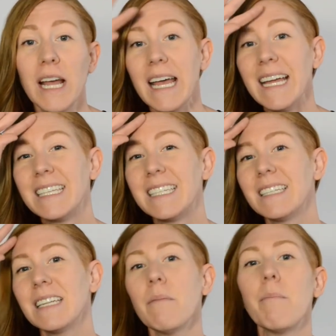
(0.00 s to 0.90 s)
It
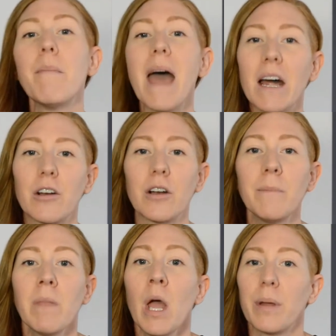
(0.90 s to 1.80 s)
doesn't matter
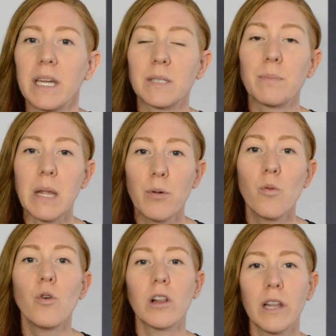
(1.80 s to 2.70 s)
because people
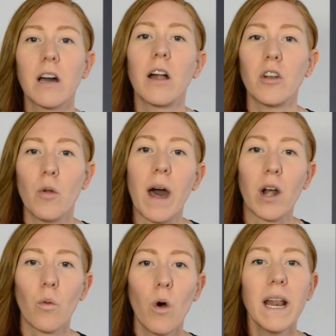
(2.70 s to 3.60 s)
will click on it no matter what,